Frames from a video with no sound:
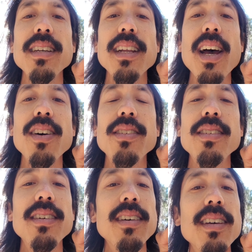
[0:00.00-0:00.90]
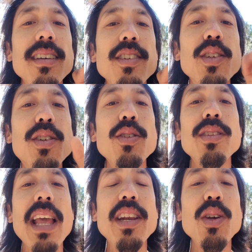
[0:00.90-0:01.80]

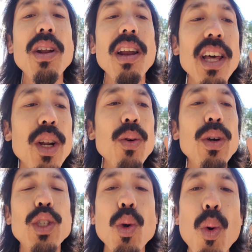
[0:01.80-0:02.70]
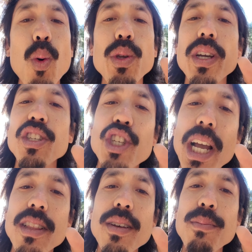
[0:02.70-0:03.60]
They do it a little, it's cool, you can
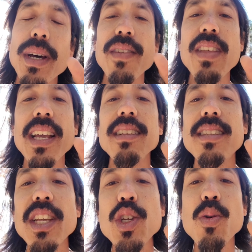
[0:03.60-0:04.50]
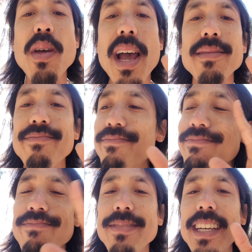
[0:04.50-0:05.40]
check them, but if they continue that,
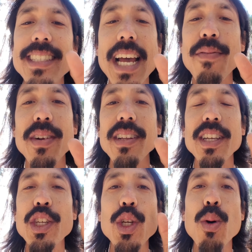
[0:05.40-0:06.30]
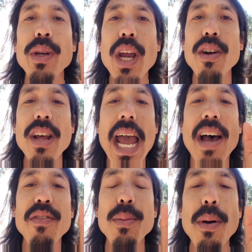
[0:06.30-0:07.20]
definitely you don't care to
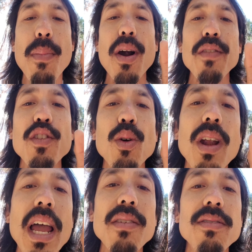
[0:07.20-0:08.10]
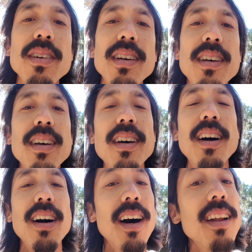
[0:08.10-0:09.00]
have them a part of your life.
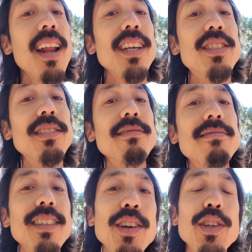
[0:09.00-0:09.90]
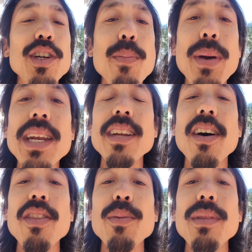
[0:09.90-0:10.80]
Unless, you're
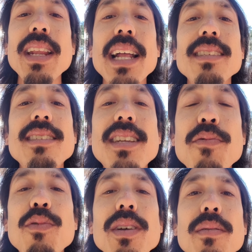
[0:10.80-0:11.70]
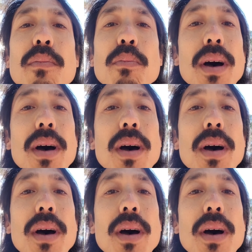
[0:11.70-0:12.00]
dependent on them, then that's different.